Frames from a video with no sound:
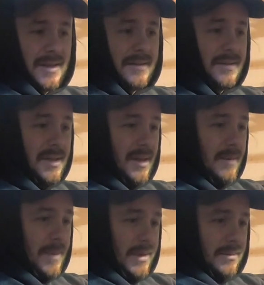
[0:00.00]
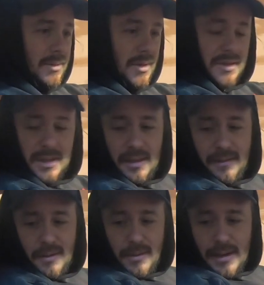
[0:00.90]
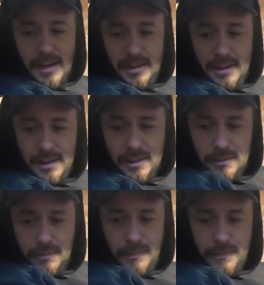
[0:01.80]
stands. But just to give you an idea,